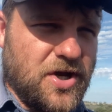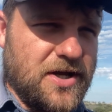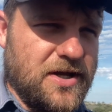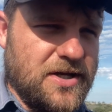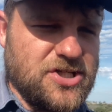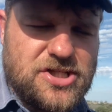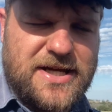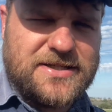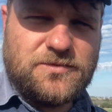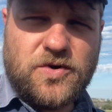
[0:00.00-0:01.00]
Initially I
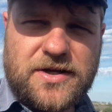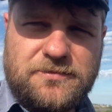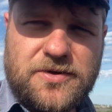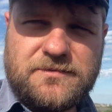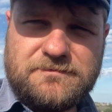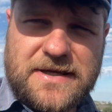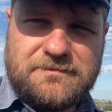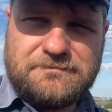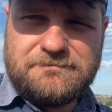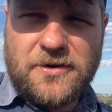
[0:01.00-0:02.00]
didn't want to put big
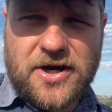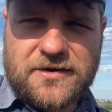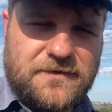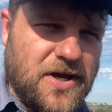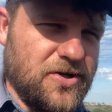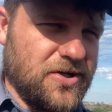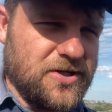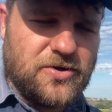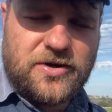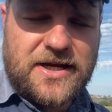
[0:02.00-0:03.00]
microphone on
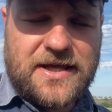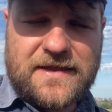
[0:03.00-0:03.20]
it or any of